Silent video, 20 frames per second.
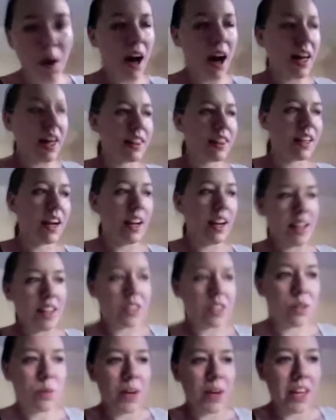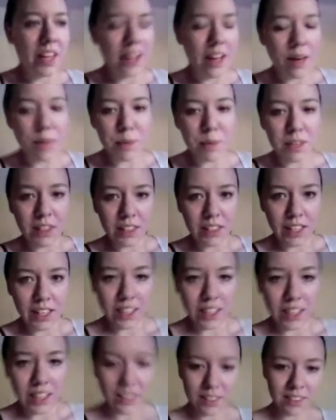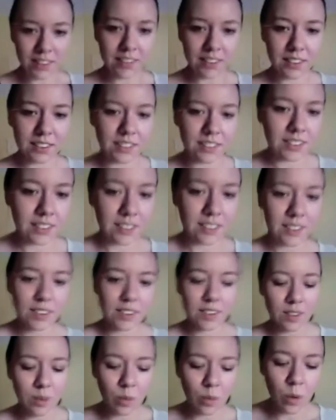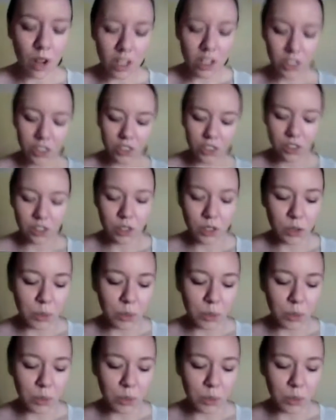and it makes me so hot that I need to wake up and, like, wash the